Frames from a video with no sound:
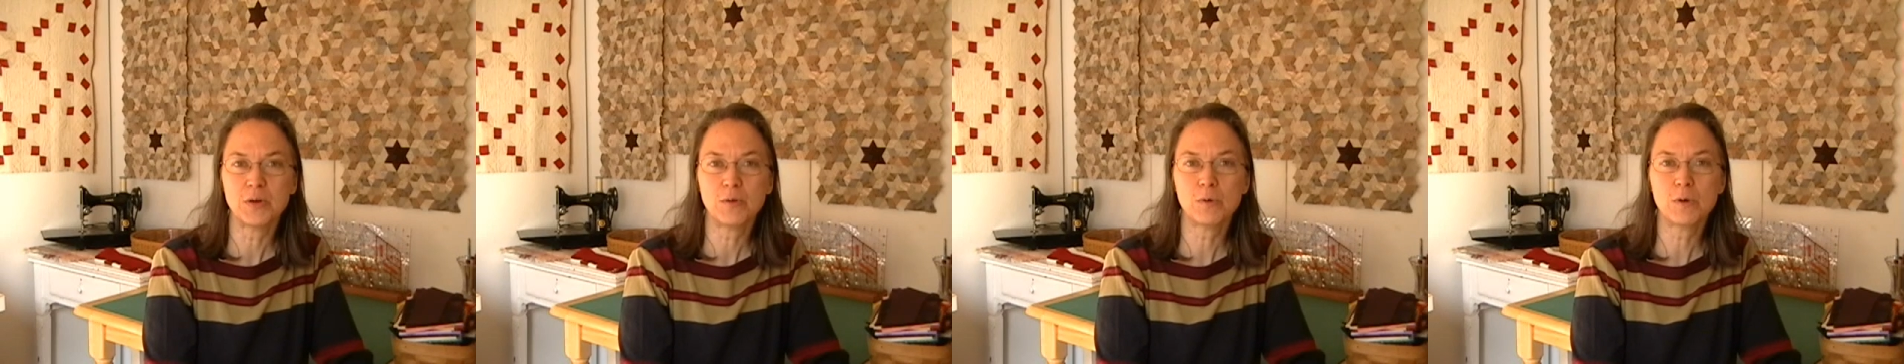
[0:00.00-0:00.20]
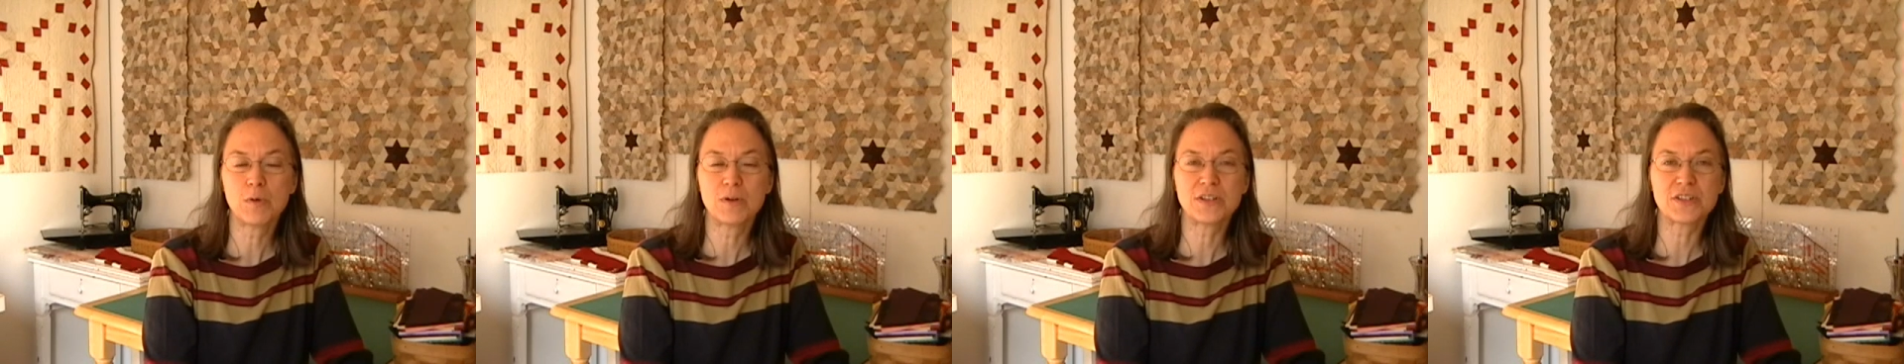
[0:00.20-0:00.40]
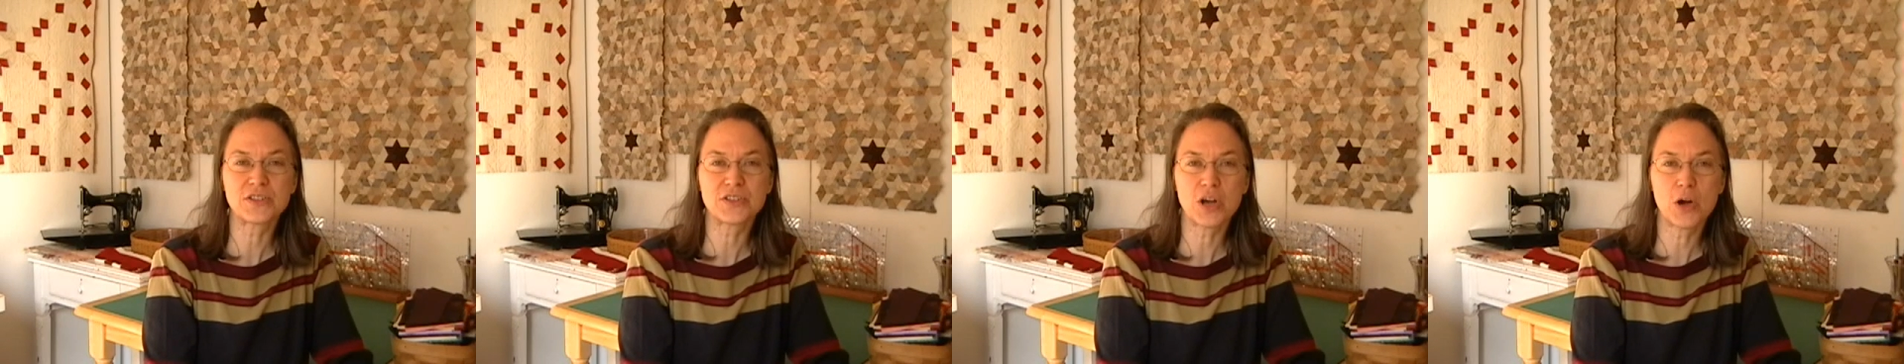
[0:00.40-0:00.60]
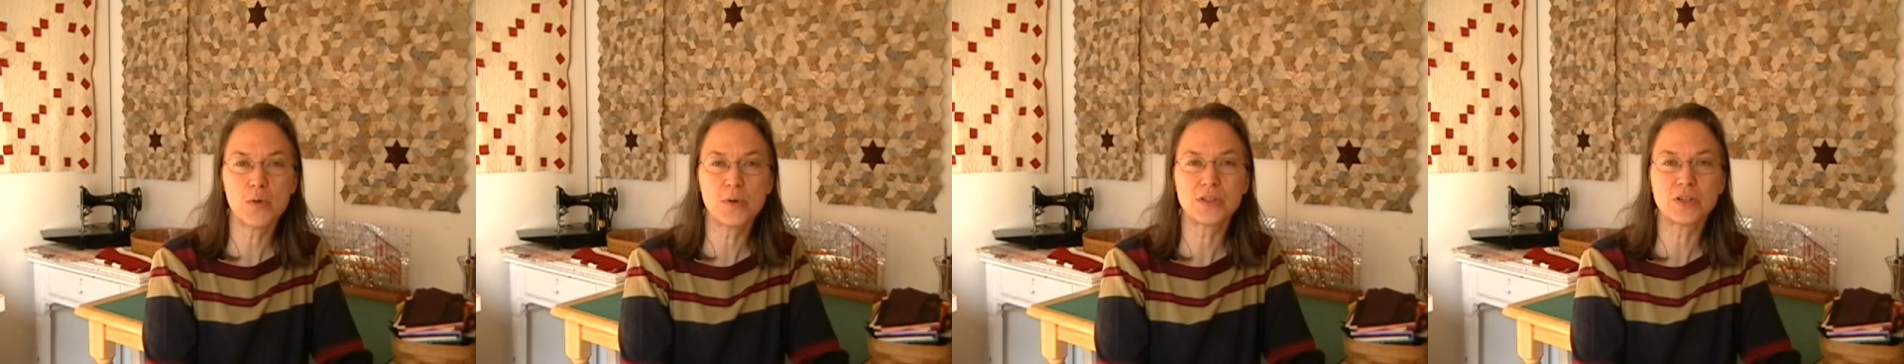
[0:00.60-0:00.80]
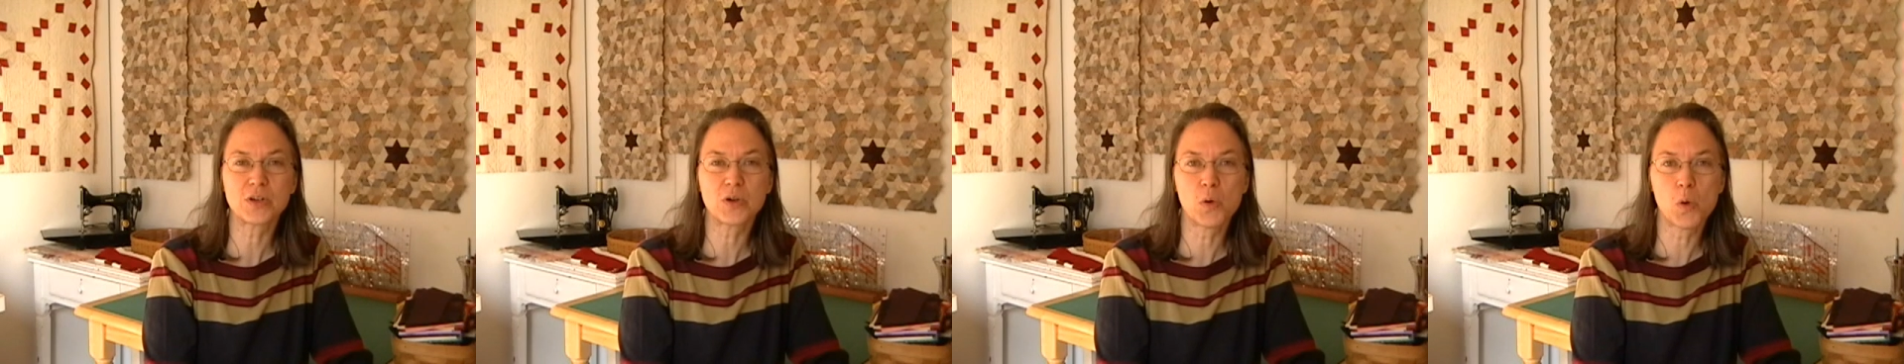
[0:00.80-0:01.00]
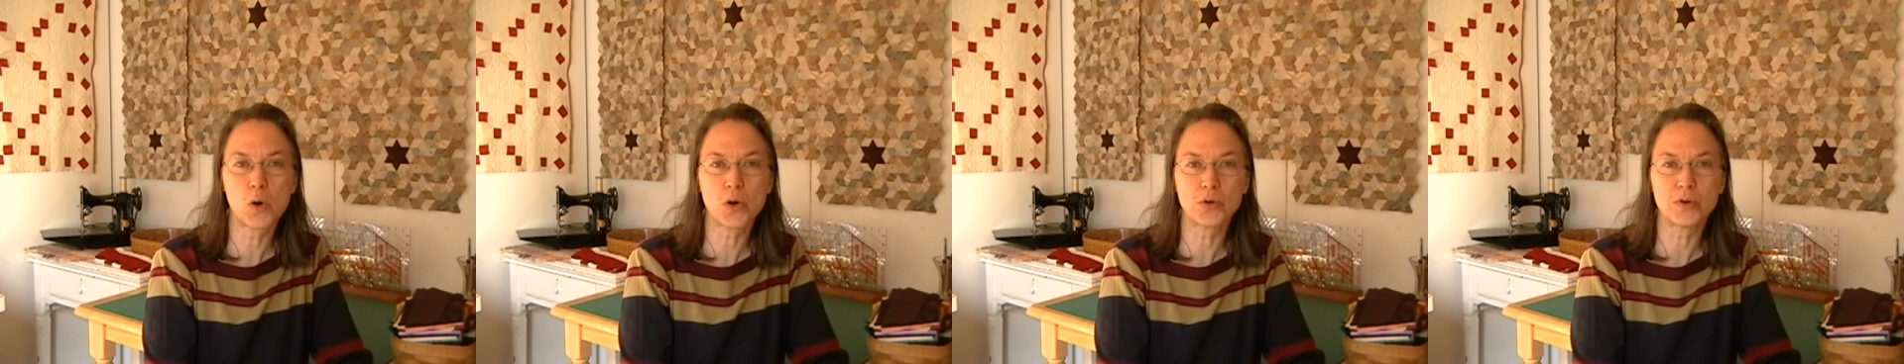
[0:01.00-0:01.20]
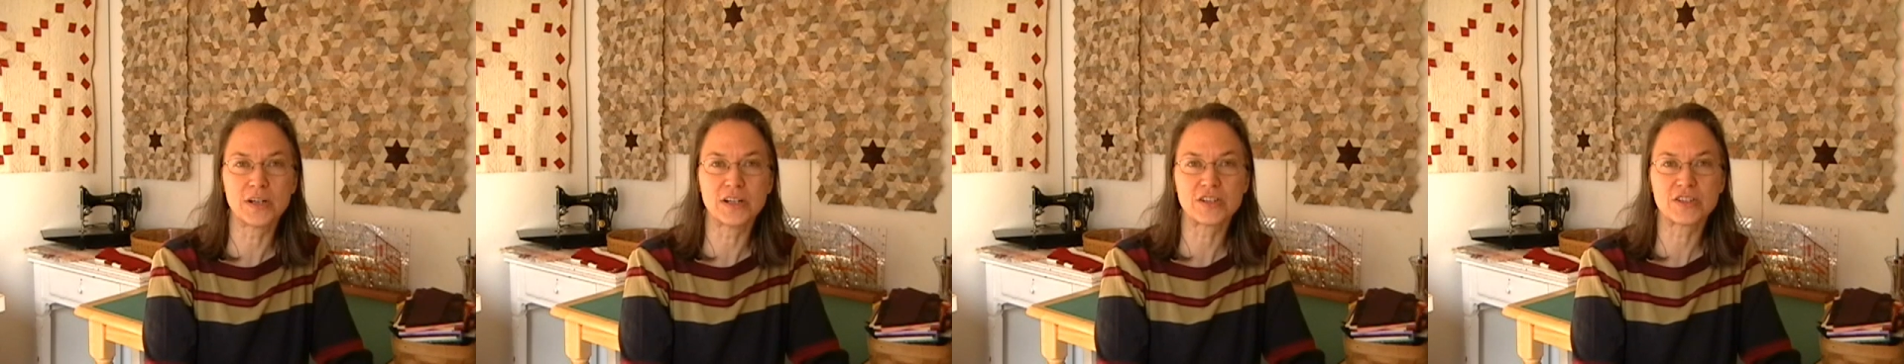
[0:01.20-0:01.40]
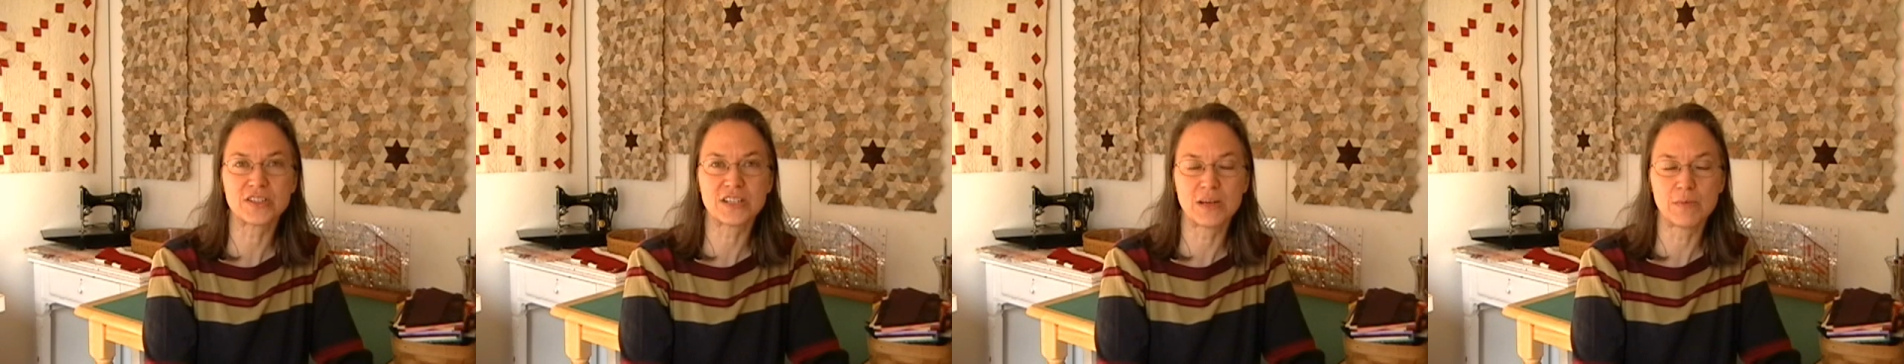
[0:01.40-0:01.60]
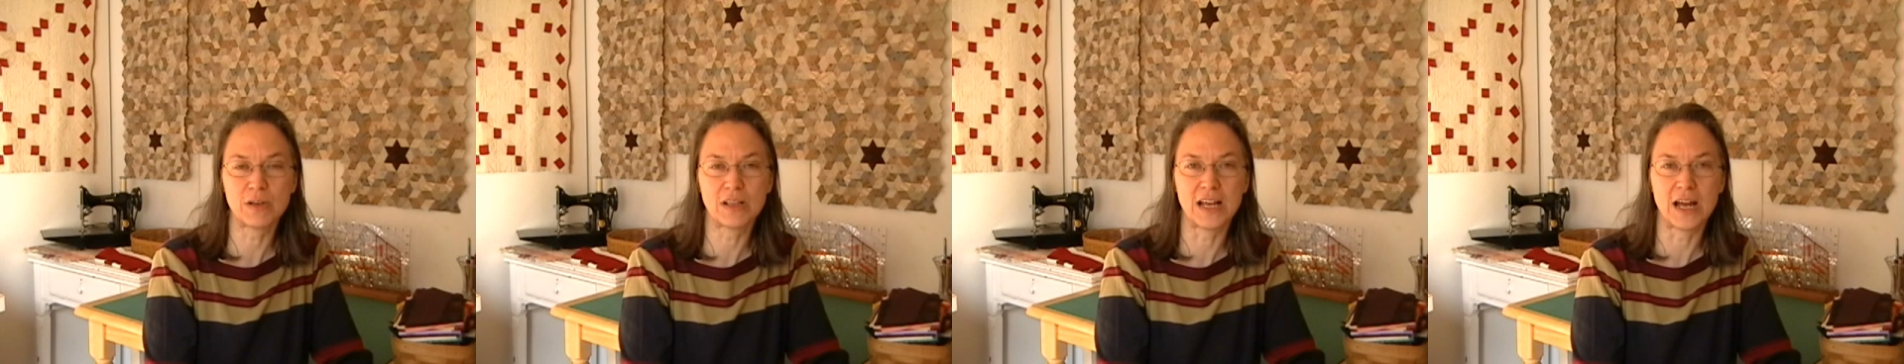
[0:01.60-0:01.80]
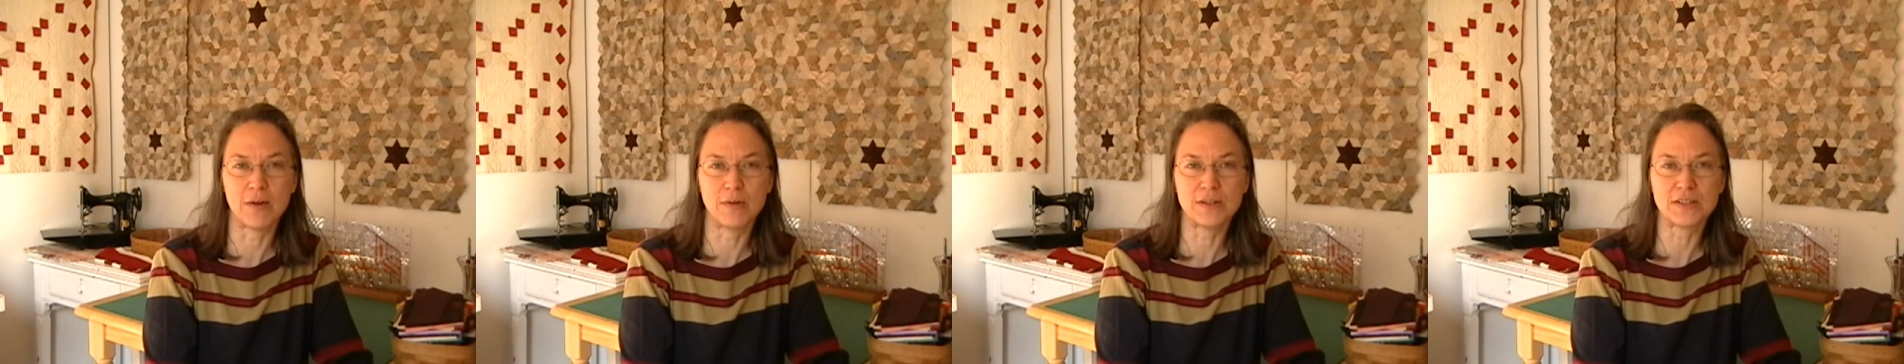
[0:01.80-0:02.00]
we want to sew with a 1/4 inch seam
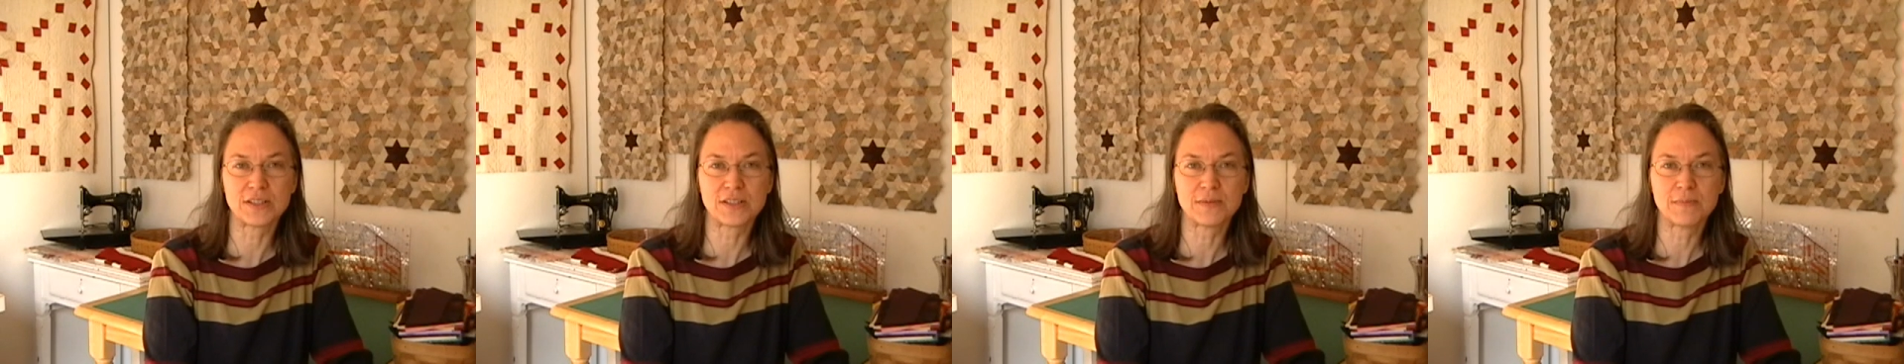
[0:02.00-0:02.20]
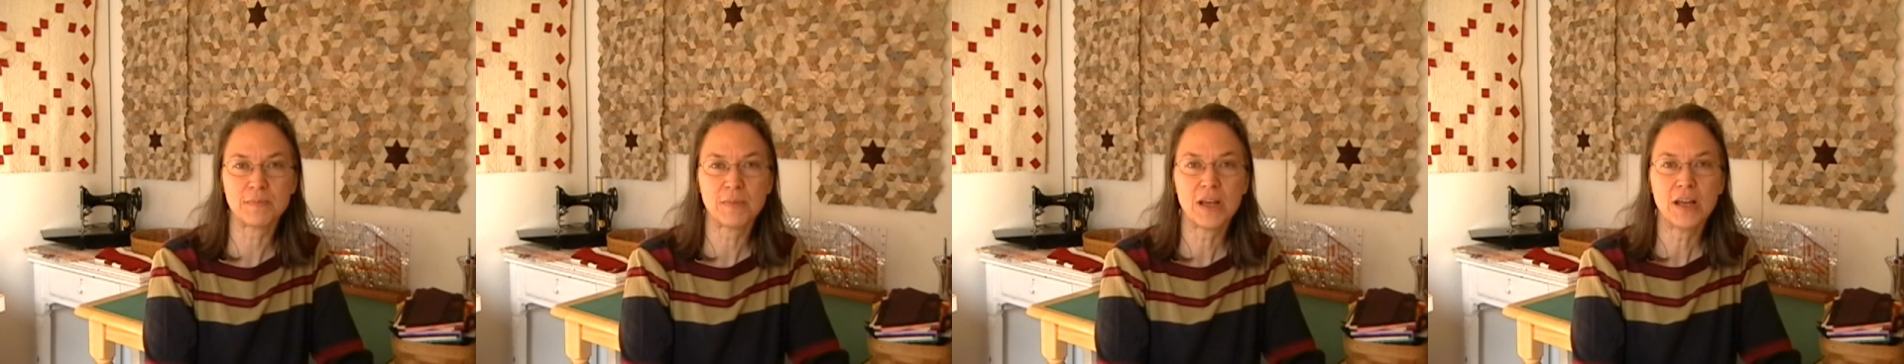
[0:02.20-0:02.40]
allowance.